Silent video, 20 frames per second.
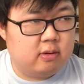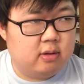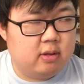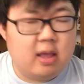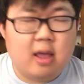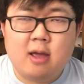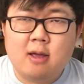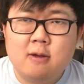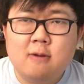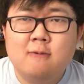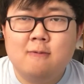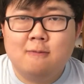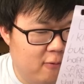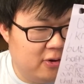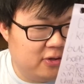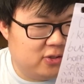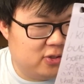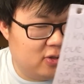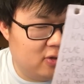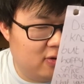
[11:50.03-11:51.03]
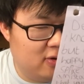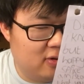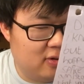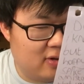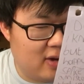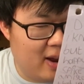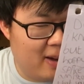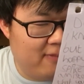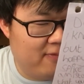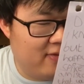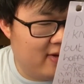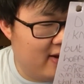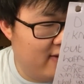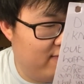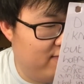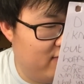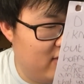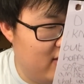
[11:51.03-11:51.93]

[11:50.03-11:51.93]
Yeah. What's your top 5